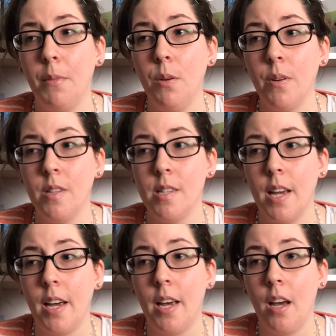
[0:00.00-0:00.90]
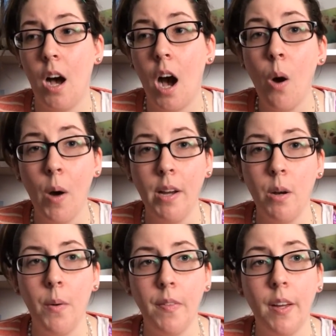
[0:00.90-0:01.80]
you can say, oh, I
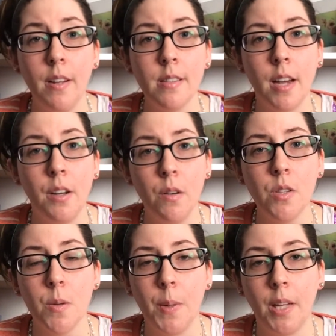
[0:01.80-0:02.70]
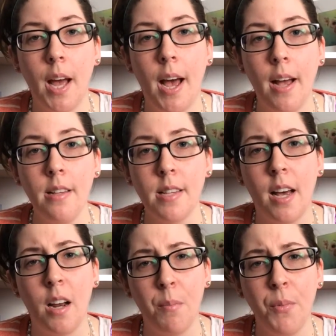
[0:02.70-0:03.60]
know what that is. I know someone that has
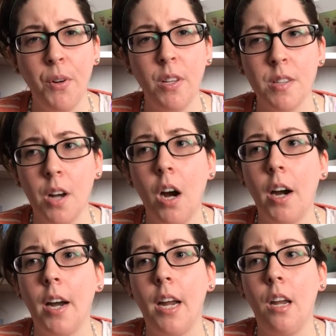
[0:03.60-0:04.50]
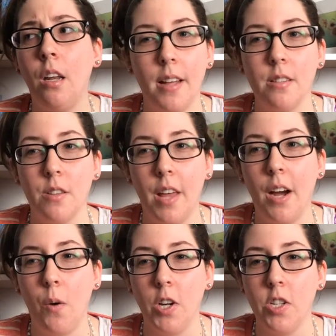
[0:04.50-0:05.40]
that. I'm really sorry. And so
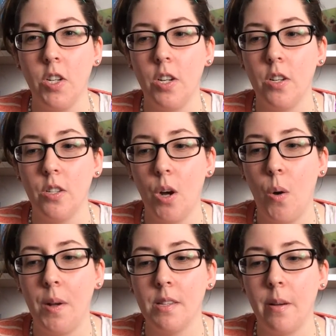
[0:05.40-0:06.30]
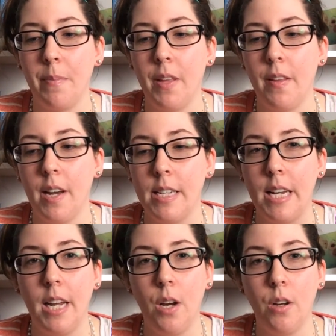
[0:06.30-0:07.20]
that question is always something that I
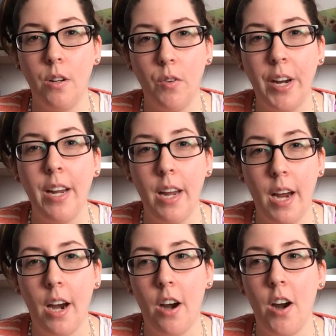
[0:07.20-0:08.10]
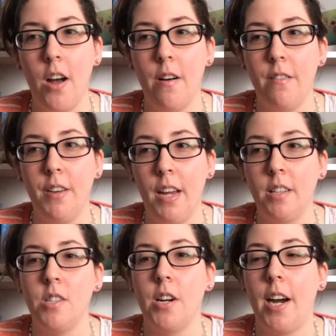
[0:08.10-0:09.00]
take great care of
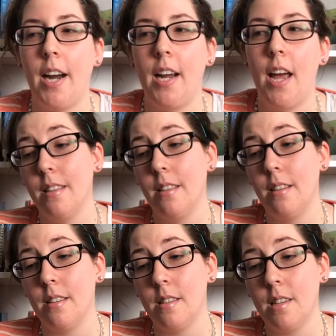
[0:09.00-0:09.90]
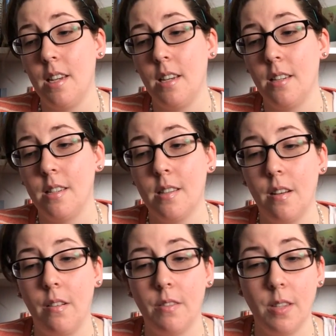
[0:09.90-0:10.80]
answering. This is
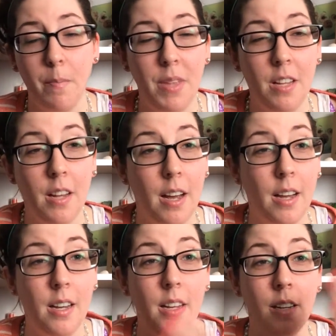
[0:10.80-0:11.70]
something that